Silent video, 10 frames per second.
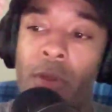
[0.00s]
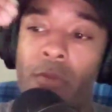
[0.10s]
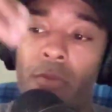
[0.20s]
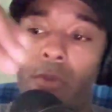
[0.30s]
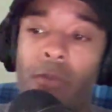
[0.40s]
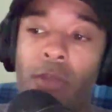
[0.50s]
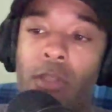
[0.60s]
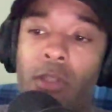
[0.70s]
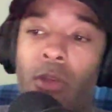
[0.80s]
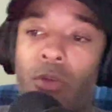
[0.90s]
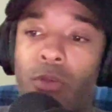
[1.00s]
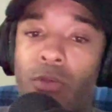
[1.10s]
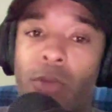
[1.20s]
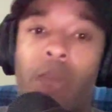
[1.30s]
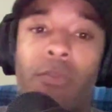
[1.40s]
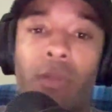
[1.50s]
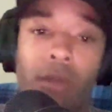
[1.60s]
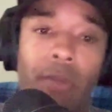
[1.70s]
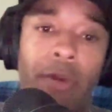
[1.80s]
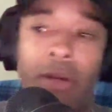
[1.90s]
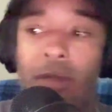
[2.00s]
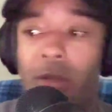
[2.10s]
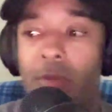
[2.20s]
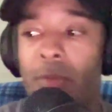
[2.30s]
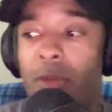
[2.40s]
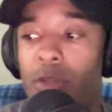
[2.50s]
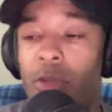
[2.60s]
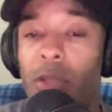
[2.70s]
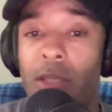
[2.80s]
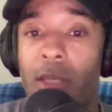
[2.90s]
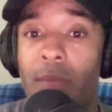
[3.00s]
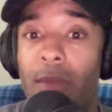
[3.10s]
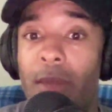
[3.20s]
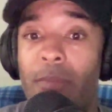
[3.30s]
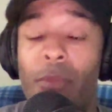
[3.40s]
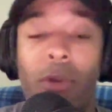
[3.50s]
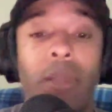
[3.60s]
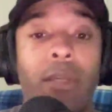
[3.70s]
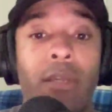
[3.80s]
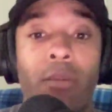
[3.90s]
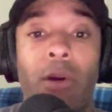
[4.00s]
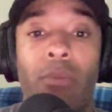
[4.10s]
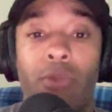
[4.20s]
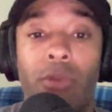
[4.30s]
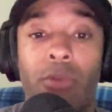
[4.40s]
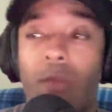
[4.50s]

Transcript: Vic Fangio was raving about him in training camp, and boy did he come out and produce.